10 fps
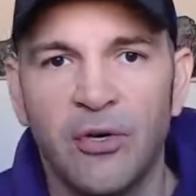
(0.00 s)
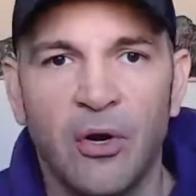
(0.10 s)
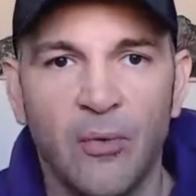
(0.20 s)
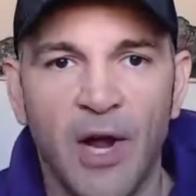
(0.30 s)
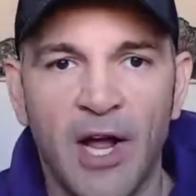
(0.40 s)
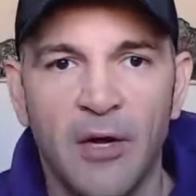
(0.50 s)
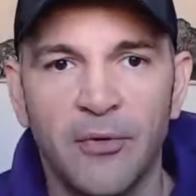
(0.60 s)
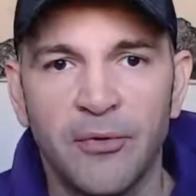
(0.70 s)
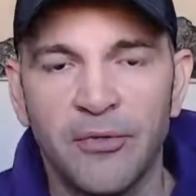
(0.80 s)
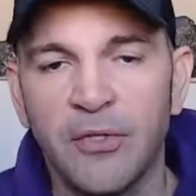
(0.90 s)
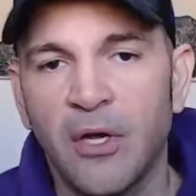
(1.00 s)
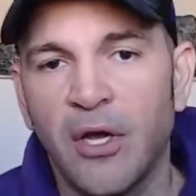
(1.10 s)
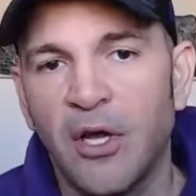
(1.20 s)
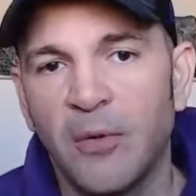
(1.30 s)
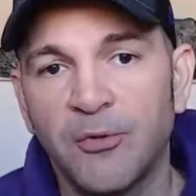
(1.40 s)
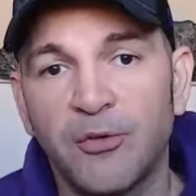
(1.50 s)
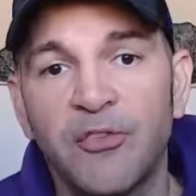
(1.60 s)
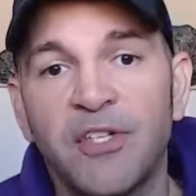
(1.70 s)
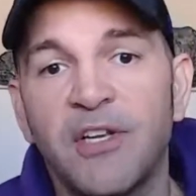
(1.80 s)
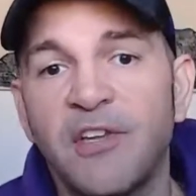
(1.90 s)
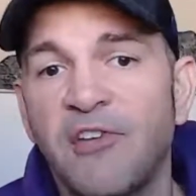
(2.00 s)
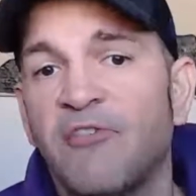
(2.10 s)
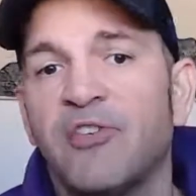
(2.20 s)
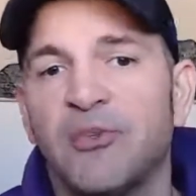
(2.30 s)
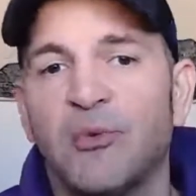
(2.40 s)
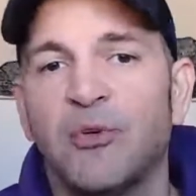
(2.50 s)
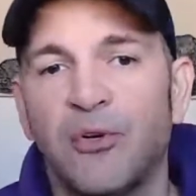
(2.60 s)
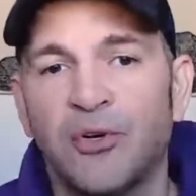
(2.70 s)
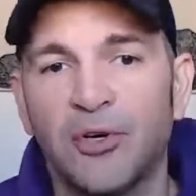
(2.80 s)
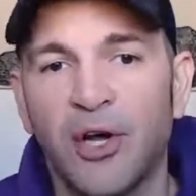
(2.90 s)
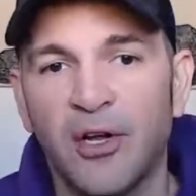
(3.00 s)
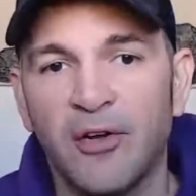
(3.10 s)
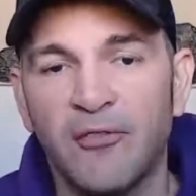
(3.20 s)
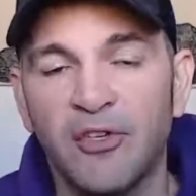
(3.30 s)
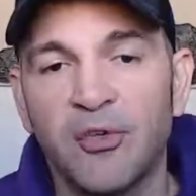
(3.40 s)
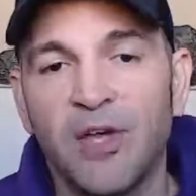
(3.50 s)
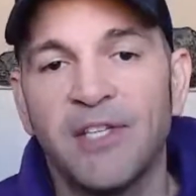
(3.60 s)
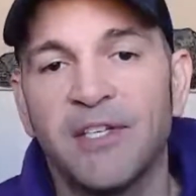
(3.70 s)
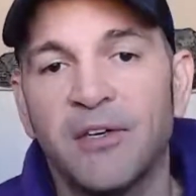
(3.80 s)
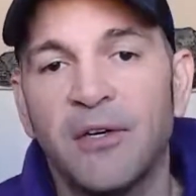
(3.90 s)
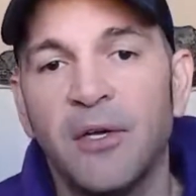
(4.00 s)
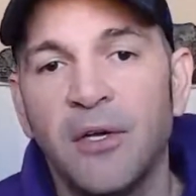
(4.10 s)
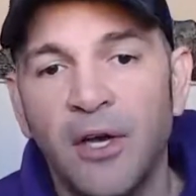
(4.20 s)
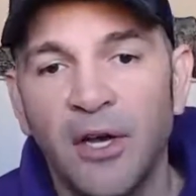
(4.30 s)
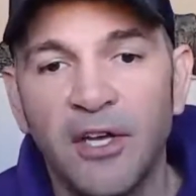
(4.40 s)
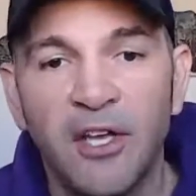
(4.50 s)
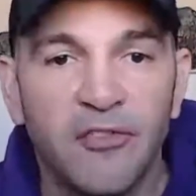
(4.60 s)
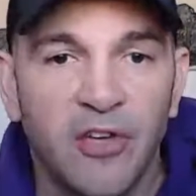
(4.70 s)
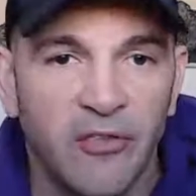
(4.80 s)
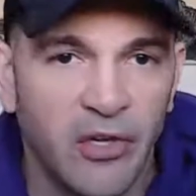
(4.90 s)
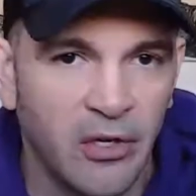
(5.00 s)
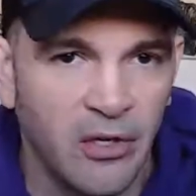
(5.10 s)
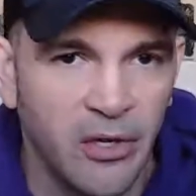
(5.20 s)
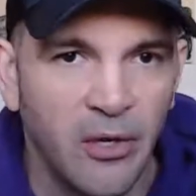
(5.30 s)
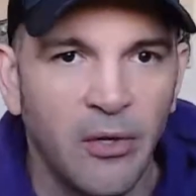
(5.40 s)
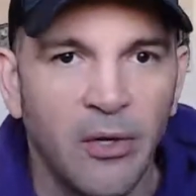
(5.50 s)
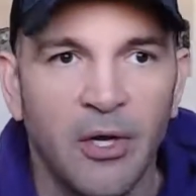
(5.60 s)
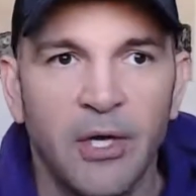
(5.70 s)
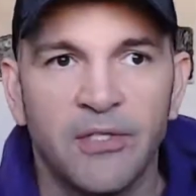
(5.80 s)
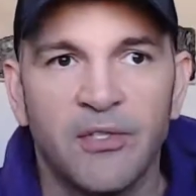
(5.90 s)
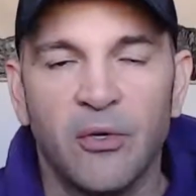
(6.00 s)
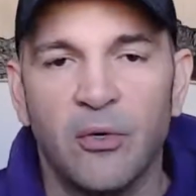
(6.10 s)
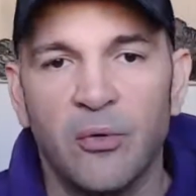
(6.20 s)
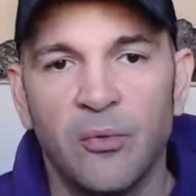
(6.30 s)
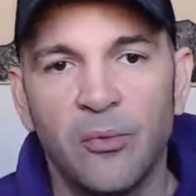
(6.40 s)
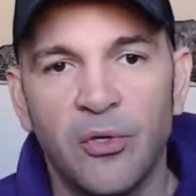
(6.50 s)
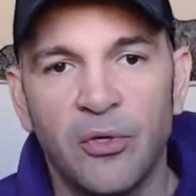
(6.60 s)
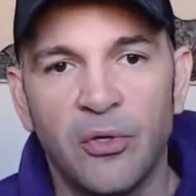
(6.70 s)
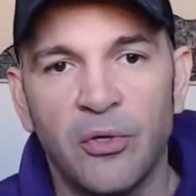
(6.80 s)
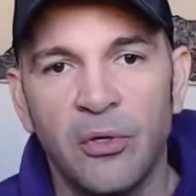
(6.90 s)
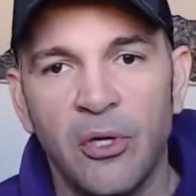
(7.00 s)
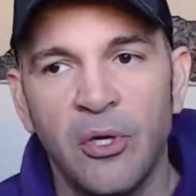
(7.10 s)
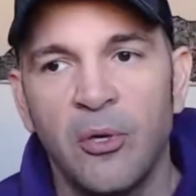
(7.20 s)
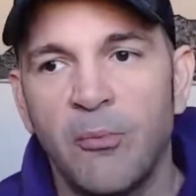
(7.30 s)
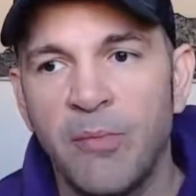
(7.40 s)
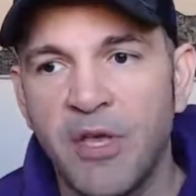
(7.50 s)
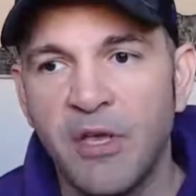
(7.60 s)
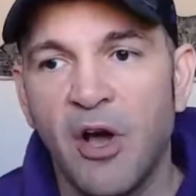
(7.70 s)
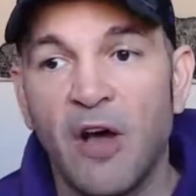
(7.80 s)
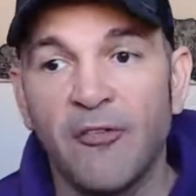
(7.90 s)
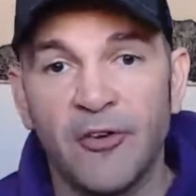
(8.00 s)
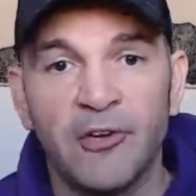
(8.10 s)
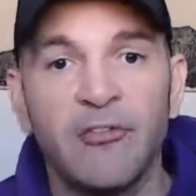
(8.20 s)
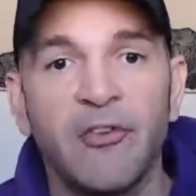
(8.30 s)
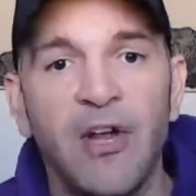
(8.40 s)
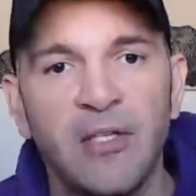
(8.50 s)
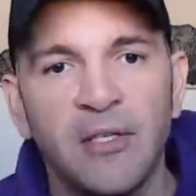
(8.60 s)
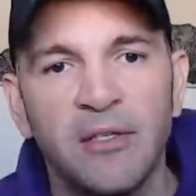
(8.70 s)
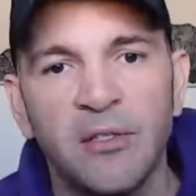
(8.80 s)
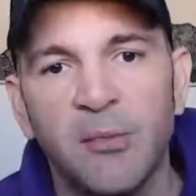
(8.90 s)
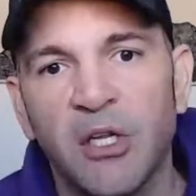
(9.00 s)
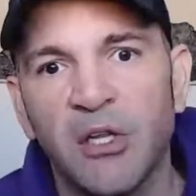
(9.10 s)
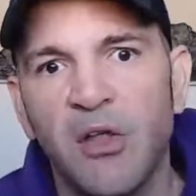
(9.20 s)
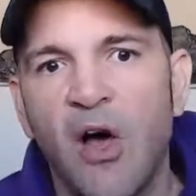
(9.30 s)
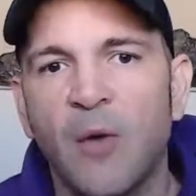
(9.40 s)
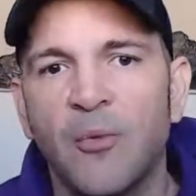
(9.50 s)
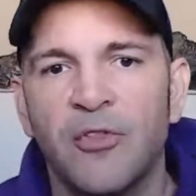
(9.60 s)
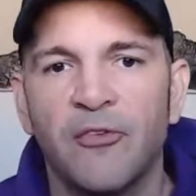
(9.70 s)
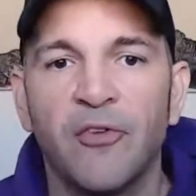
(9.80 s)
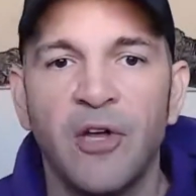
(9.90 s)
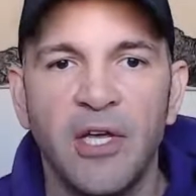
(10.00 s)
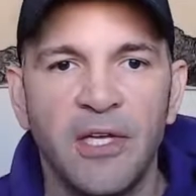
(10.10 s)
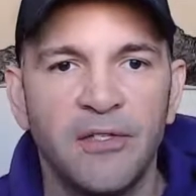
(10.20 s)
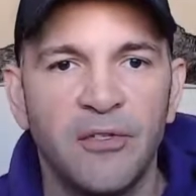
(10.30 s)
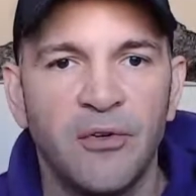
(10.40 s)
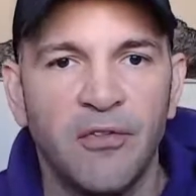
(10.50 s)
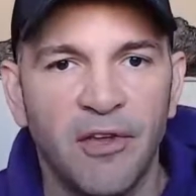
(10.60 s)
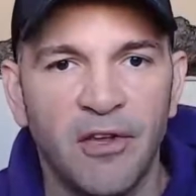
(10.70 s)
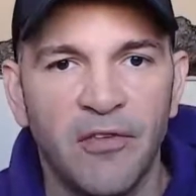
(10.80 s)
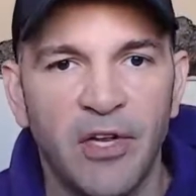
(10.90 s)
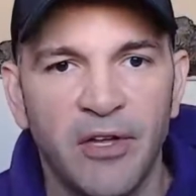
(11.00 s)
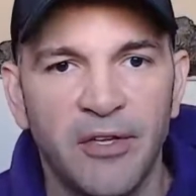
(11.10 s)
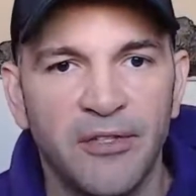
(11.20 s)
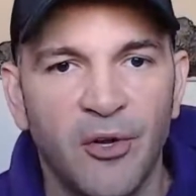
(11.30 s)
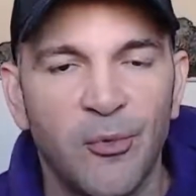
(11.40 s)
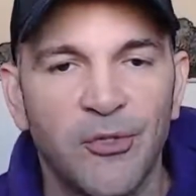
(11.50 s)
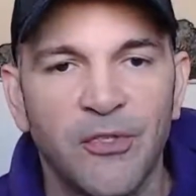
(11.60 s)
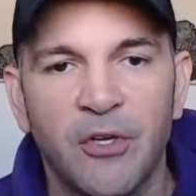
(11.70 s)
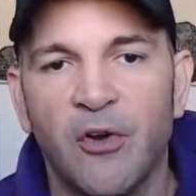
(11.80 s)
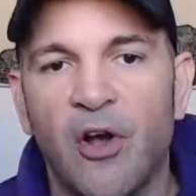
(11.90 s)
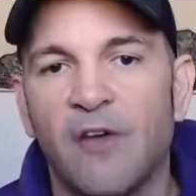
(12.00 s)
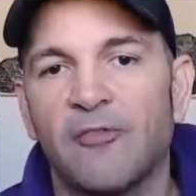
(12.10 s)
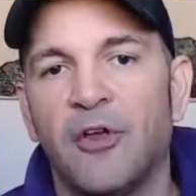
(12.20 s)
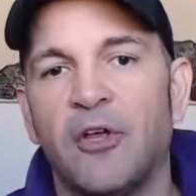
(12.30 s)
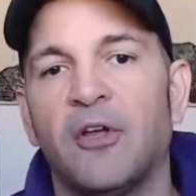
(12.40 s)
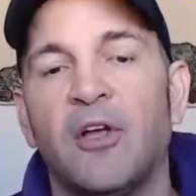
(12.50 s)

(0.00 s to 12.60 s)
around sort of this idea of visual or visualizing gift giving. So we'll be offering phrases, but along with the phrase, you can think of it as almost like you're offering,